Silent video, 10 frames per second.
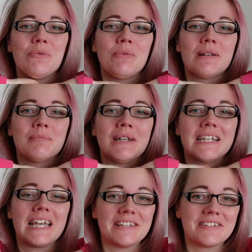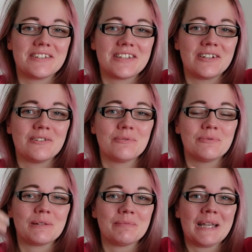what my cast-ons are,
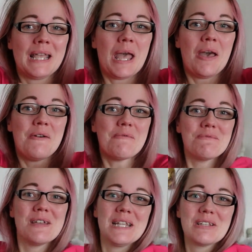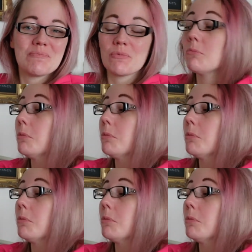what my finished